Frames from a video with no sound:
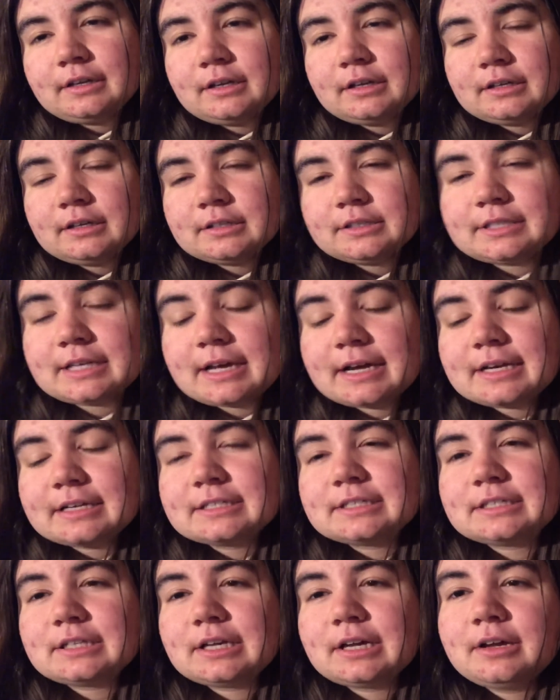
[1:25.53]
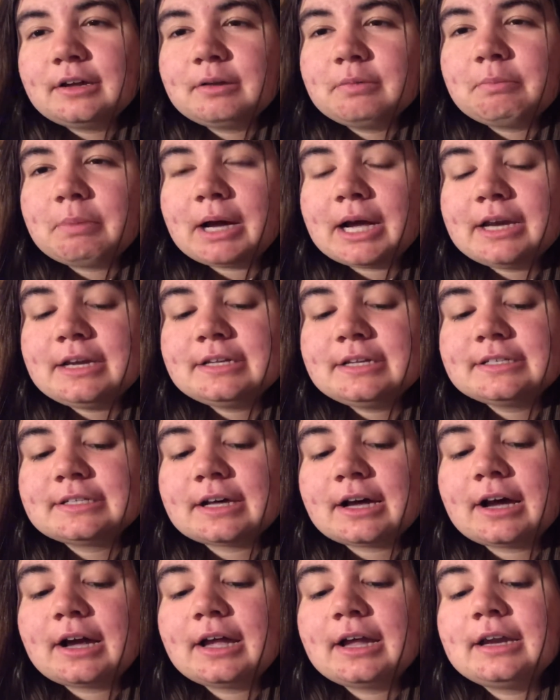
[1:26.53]
Sex, by
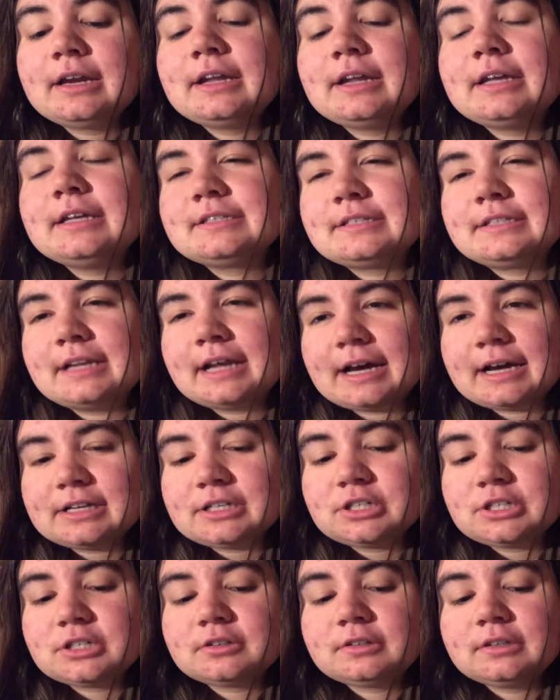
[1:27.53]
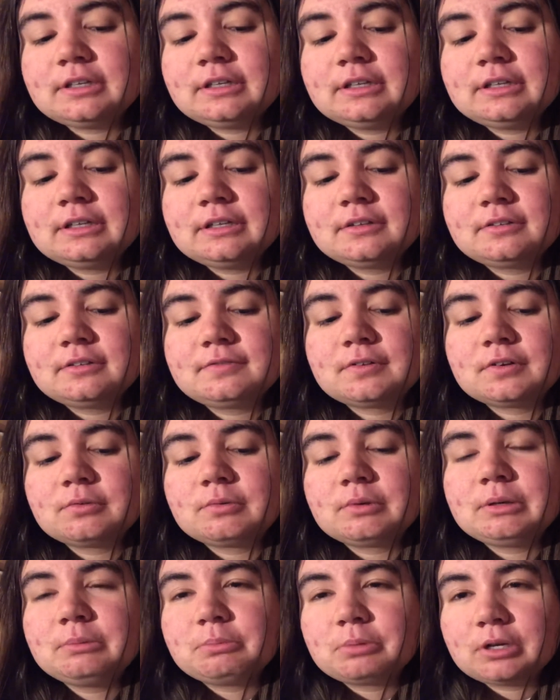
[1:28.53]
design, is naturally for
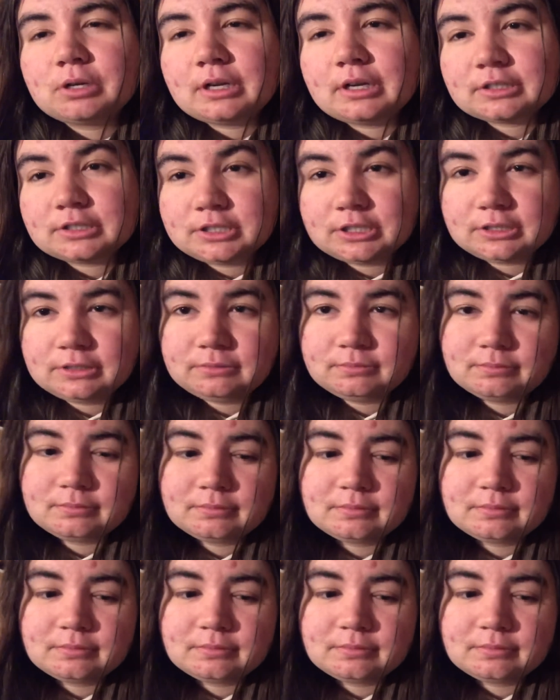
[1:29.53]
reproduction.